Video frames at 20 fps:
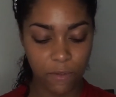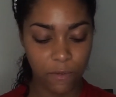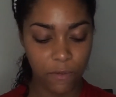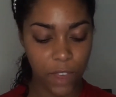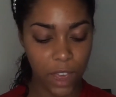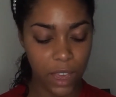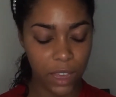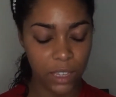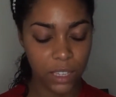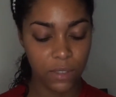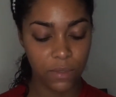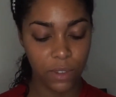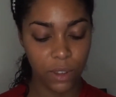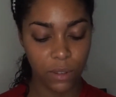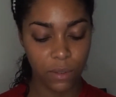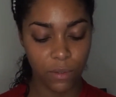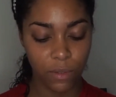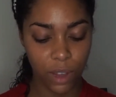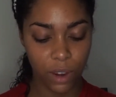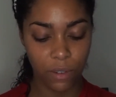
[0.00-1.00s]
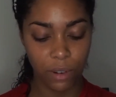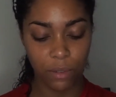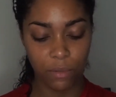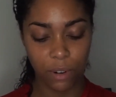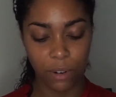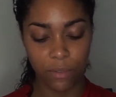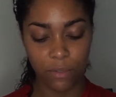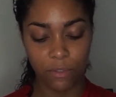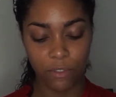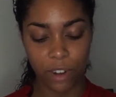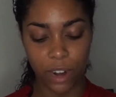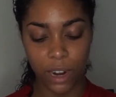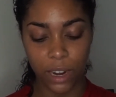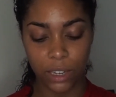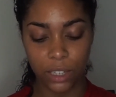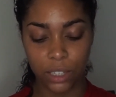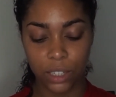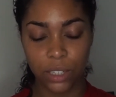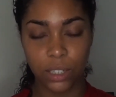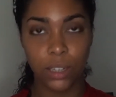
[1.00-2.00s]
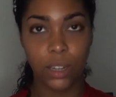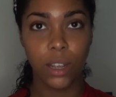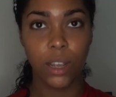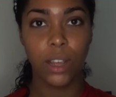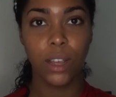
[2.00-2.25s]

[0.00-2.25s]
face feel very refreshed,